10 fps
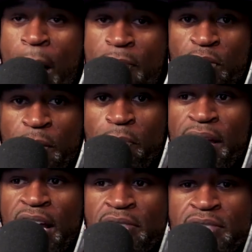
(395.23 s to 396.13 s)
right before the
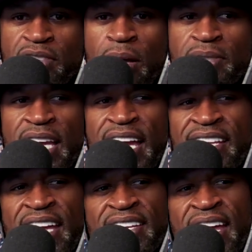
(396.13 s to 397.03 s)
playoffs, you know what
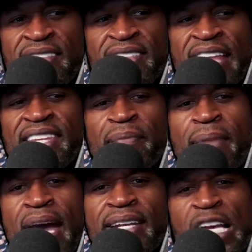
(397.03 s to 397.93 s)
I'm saying? And I think,
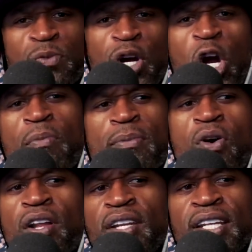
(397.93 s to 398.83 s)
Matt, that's what hurt me
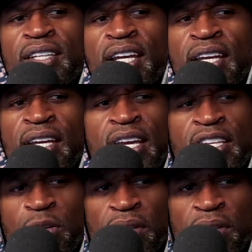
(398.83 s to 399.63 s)
more than anything. The